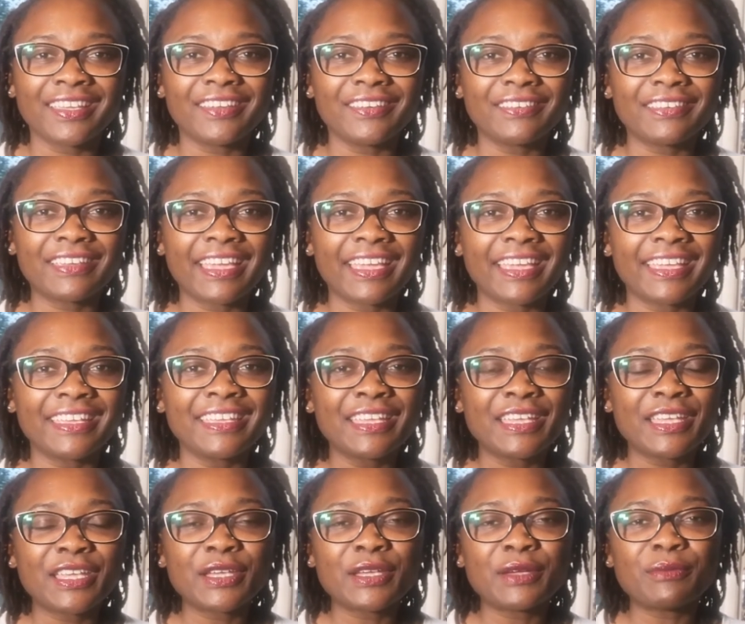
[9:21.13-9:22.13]
Okay,
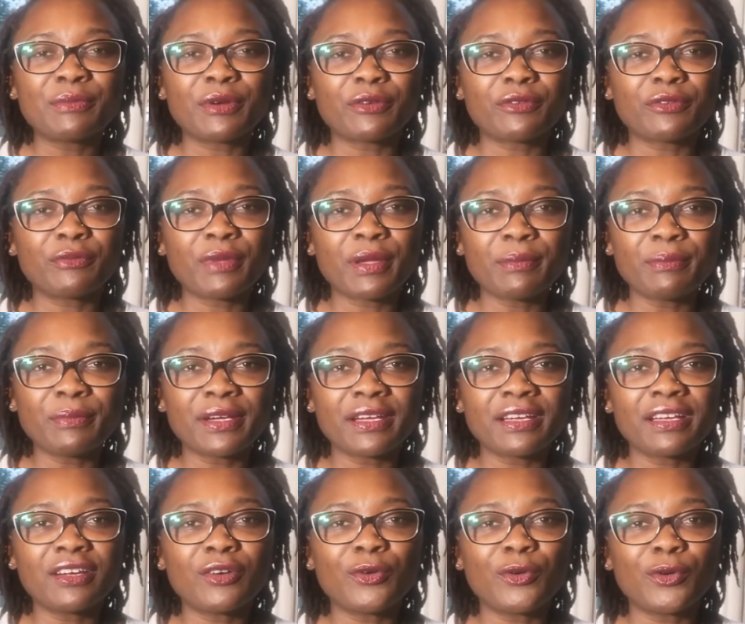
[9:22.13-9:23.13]
but
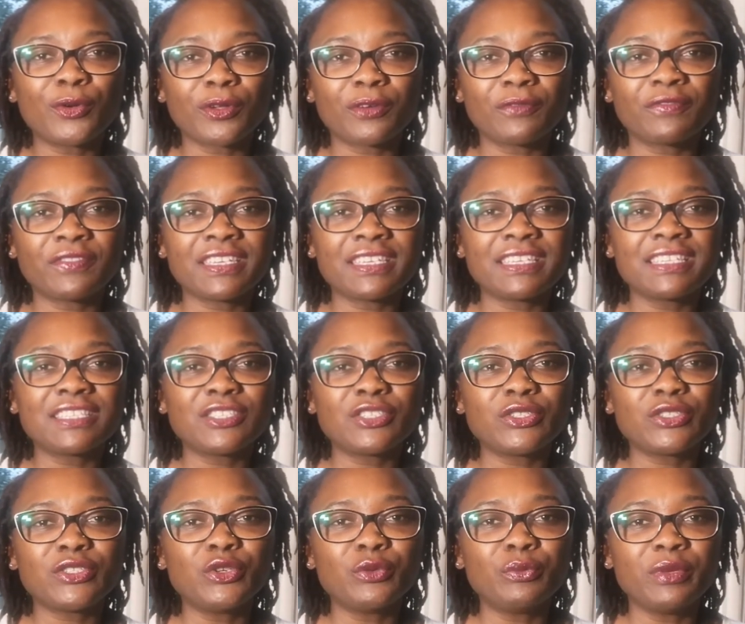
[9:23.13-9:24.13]
remember, all of
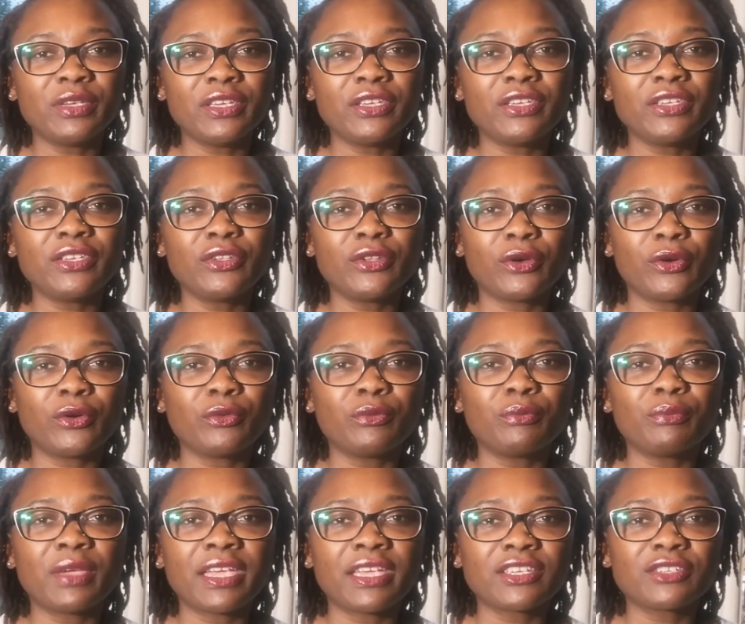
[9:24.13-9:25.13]
these they'll
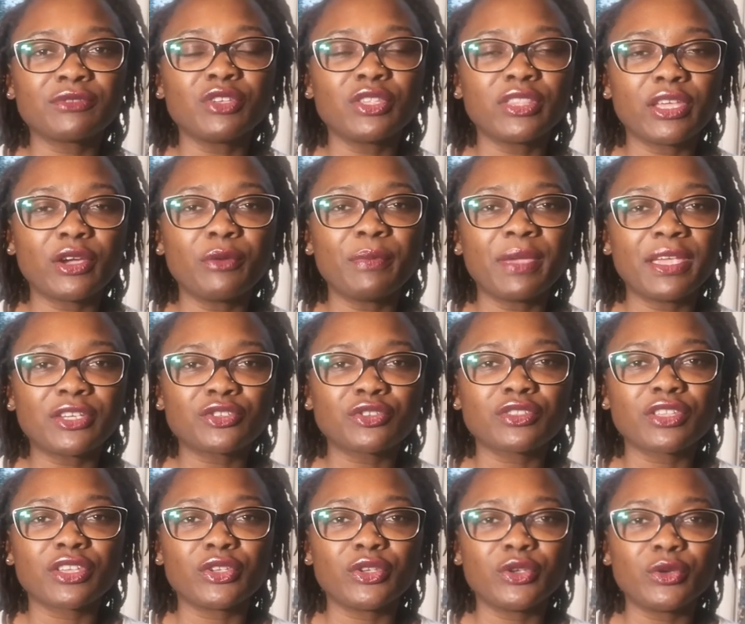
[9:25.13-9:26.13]
make sure
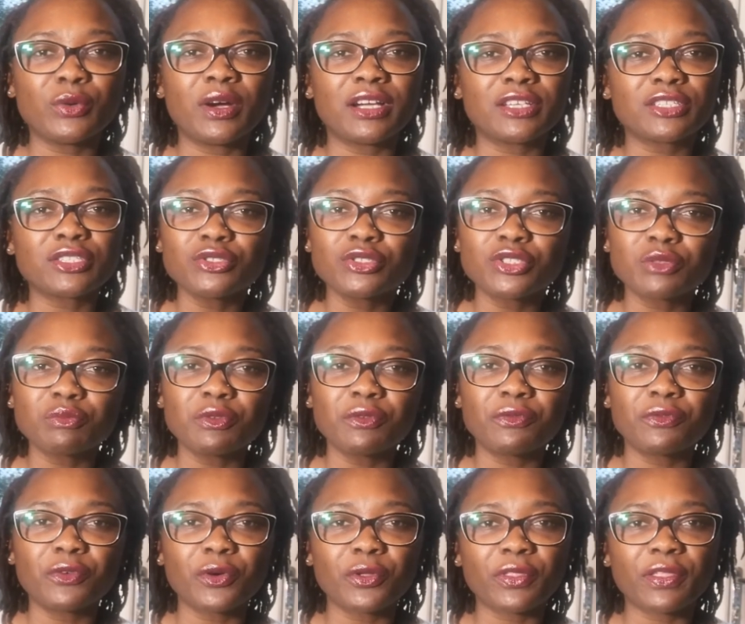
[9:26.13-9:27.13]
that you are suitable
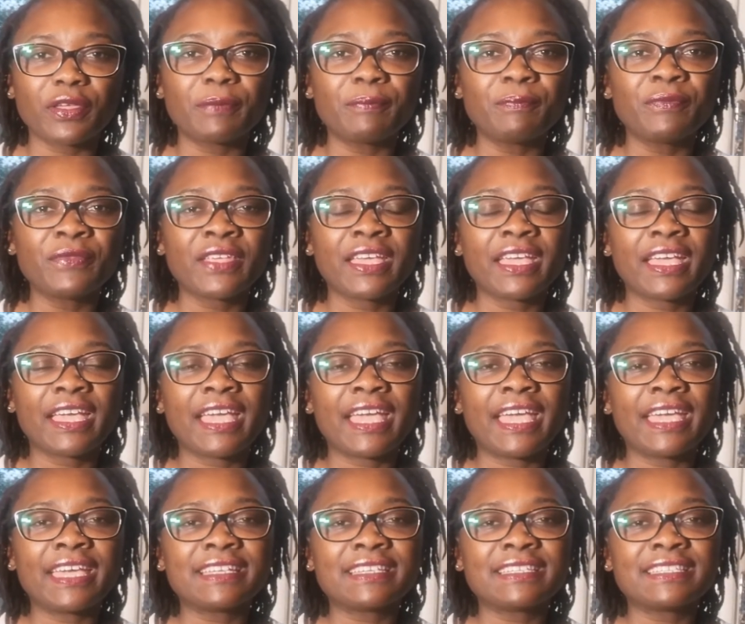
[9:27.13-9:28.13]
for them,
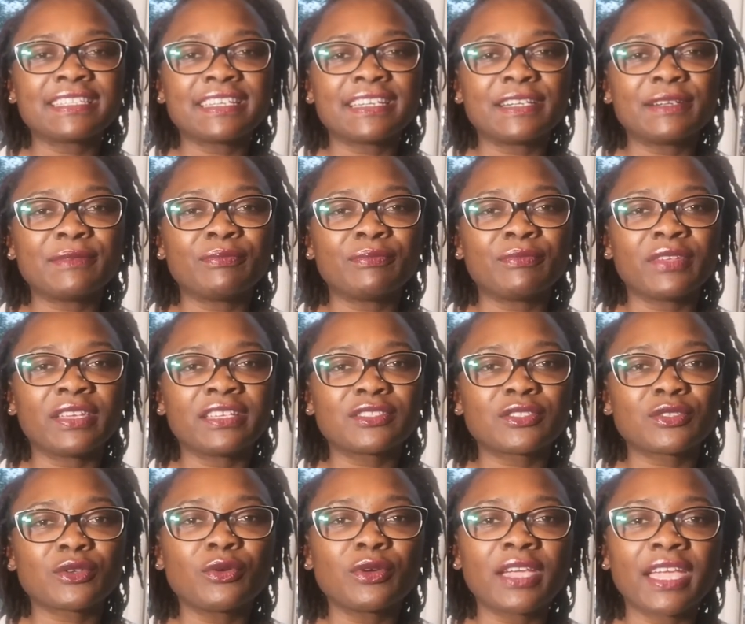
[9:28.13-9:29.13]
and
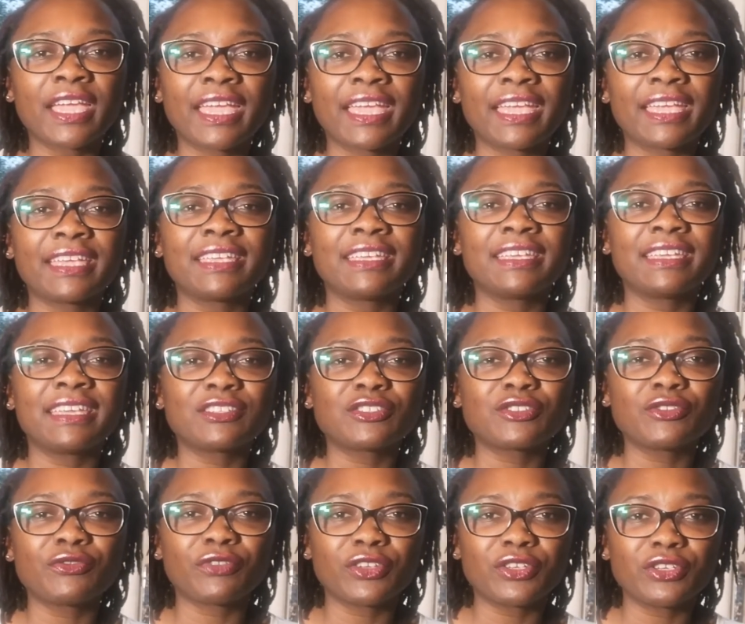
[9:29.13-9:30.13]
it's okay
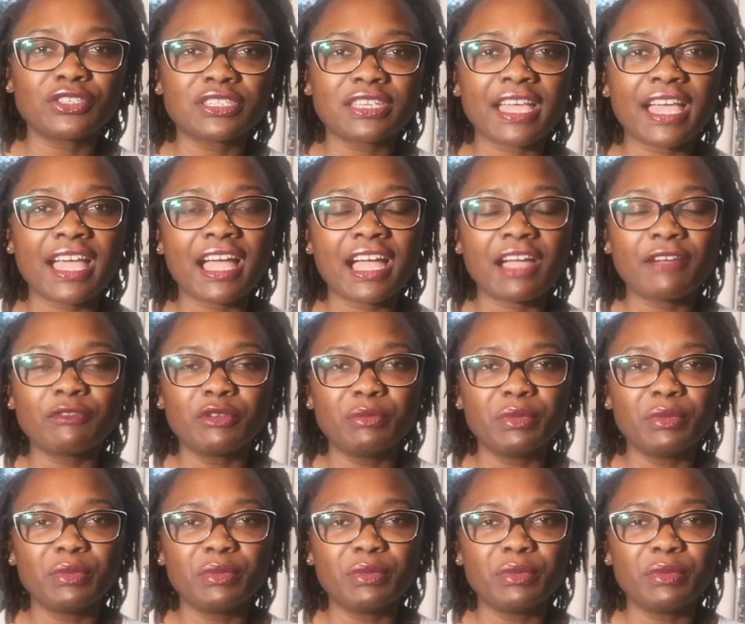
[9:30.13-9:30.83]
for you to have.